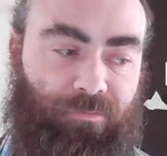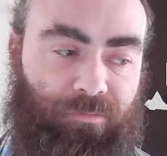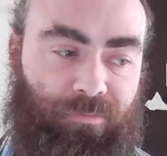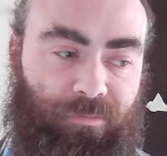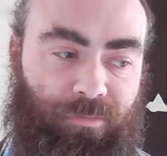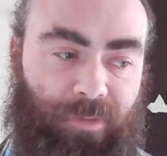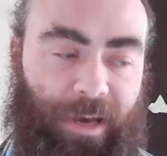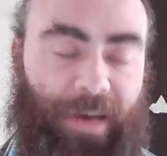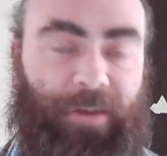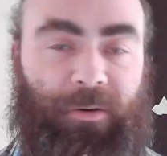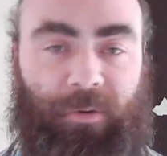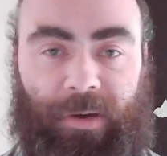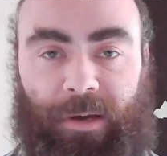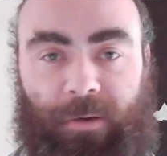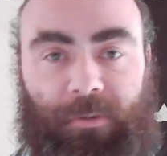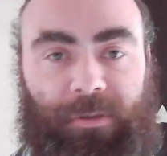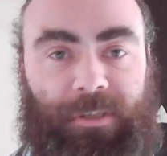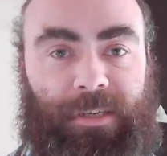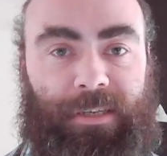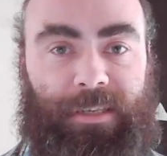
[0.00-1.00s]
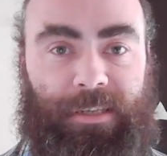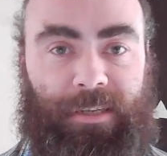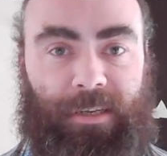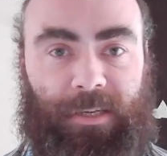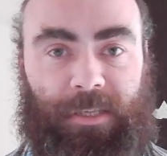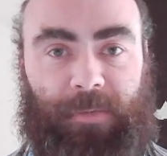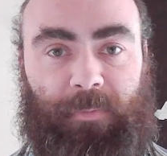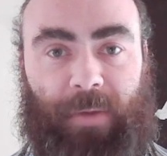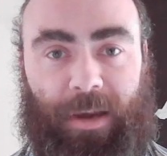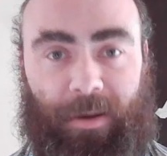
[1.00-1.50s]
I don't know, it was just an
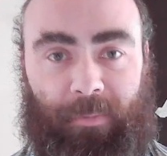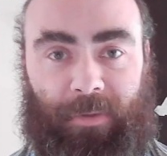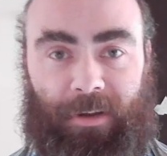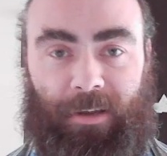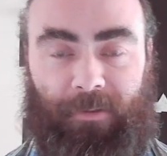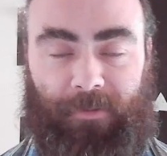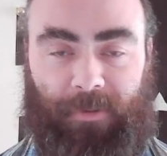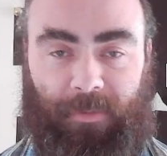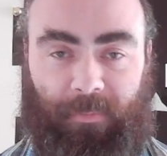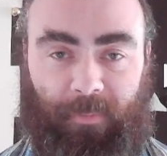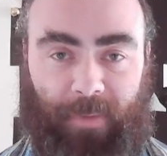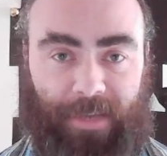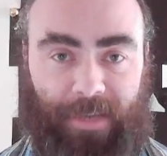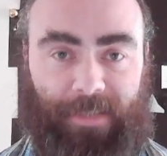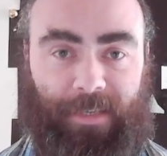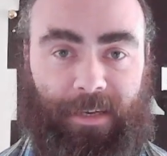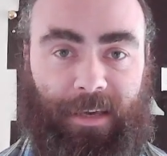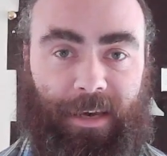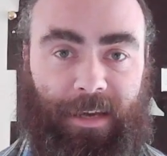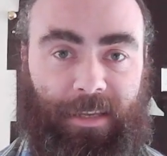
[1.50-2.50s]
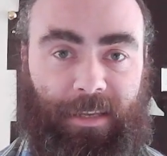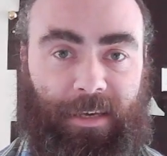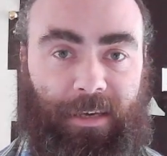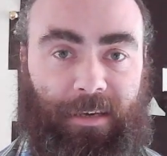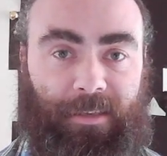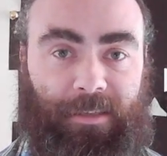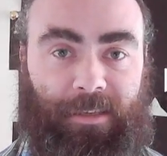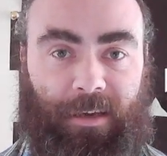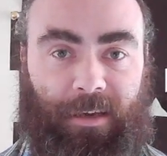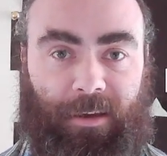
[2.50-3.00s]
experiment of some basic
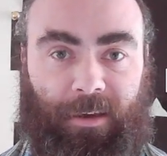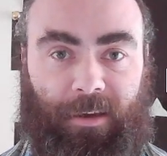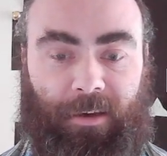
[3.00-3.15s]
ideas.